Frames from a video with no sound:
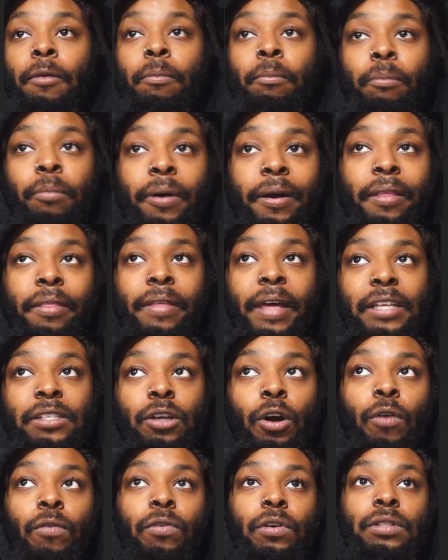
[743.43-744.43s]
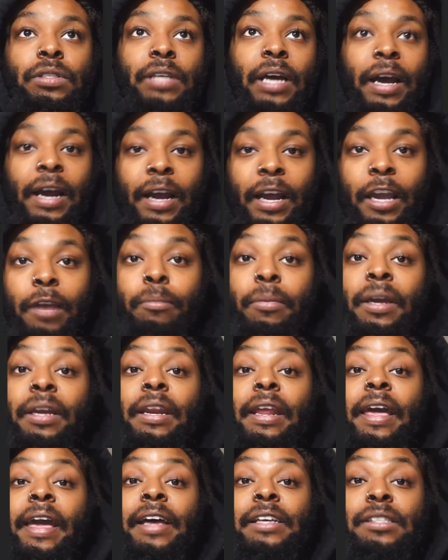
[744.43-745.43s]
but that's over time and
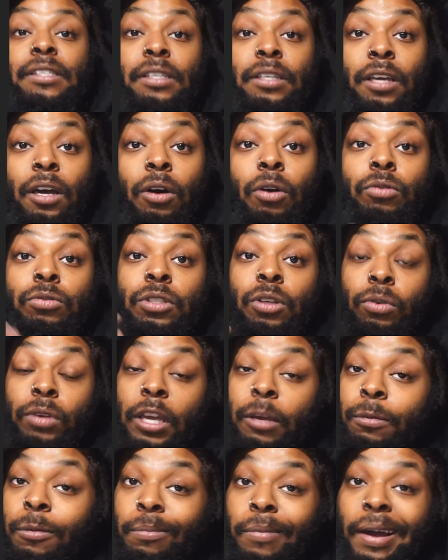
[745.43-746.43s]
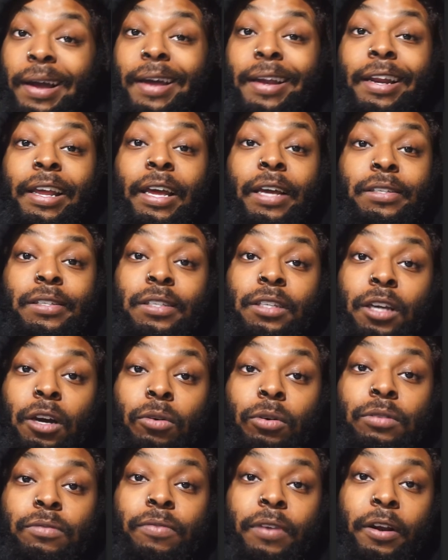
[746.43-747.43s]
SEO. So keep in mind, SEO
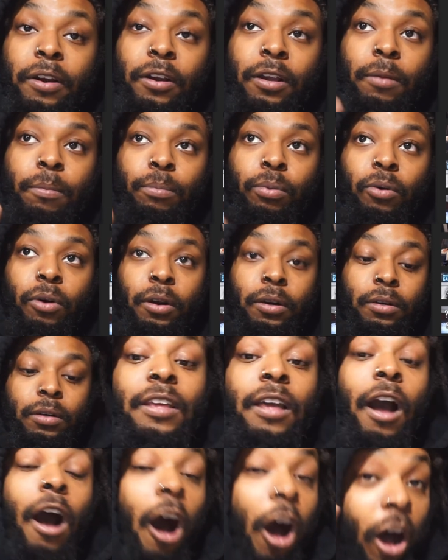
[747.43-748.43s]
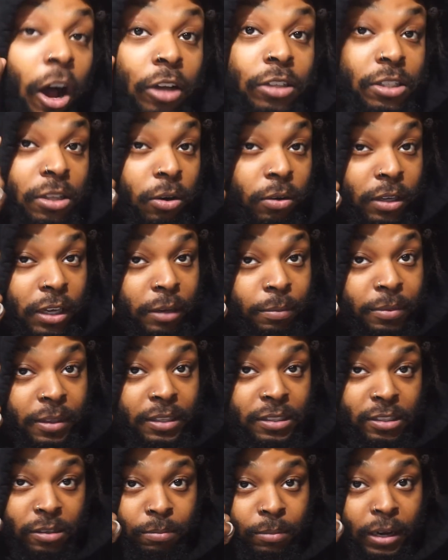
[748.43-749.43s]
is very important. Also keep
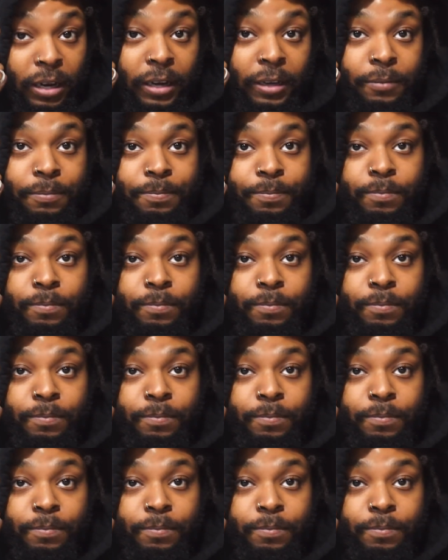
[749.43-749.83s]
this in mind.